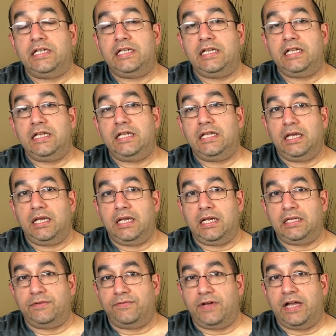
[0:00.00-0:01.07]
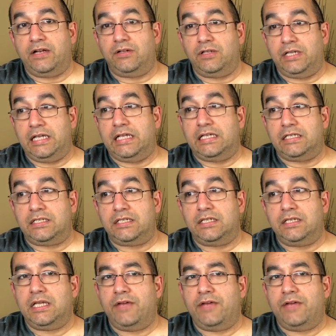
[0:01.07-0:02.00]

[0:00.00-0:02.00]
D and vinyl is